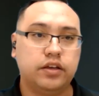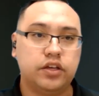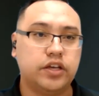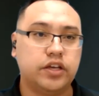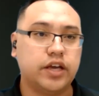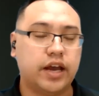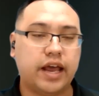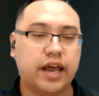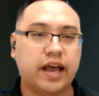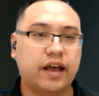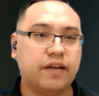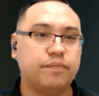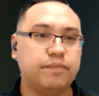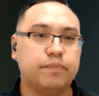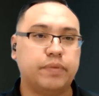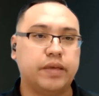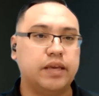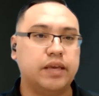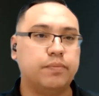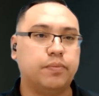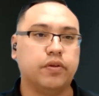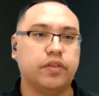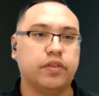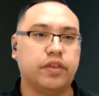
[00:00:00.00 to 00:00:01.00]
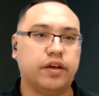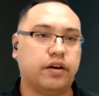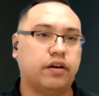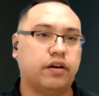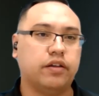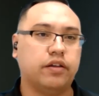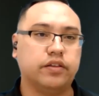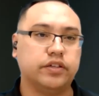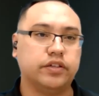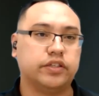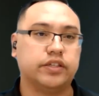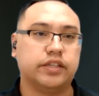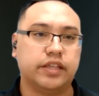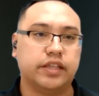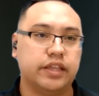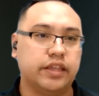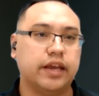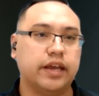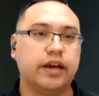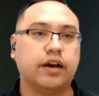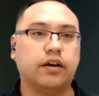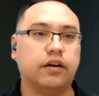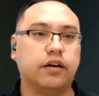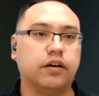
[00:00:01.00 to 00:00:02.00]
you got to have people that are just
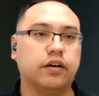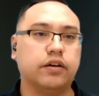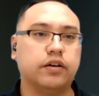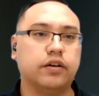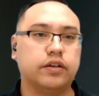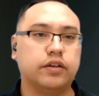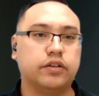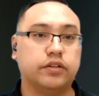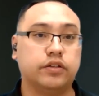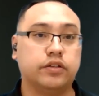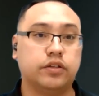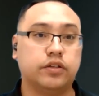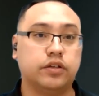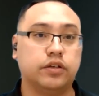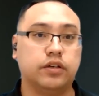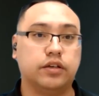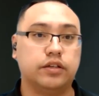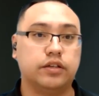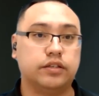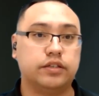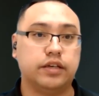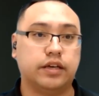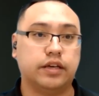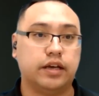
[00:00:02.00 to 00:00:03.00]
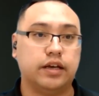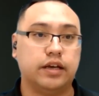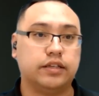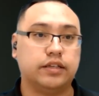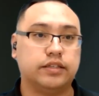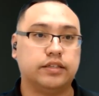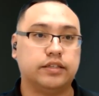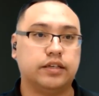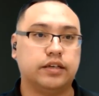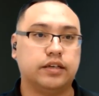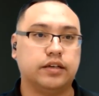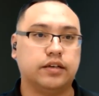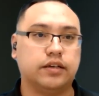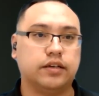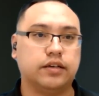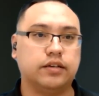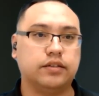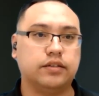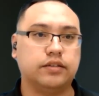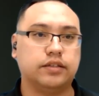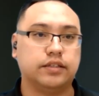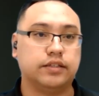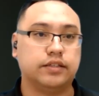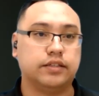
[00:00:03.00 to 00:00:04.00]
there to to to
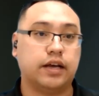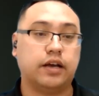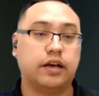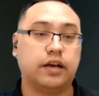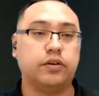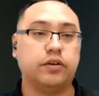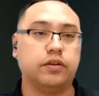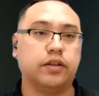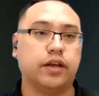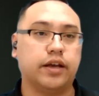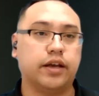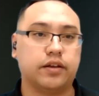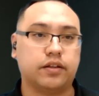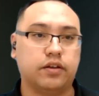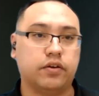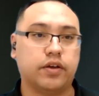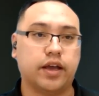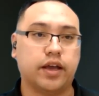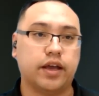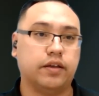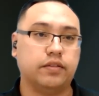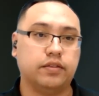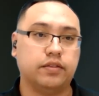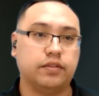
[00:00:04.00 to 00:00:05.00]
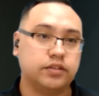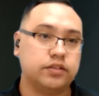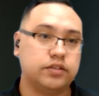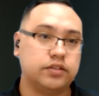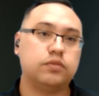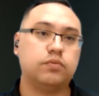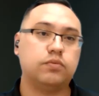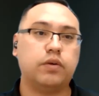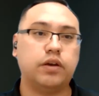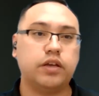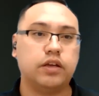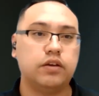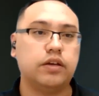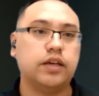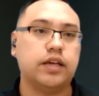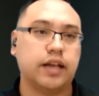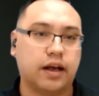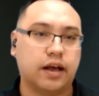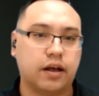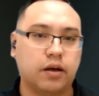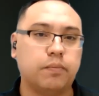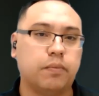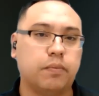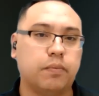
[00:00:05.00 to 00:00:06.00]
to tell you like okay this is what you
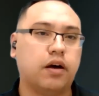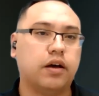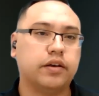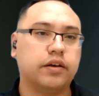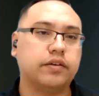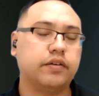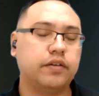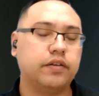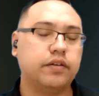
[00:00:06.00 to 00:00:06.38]
need help on.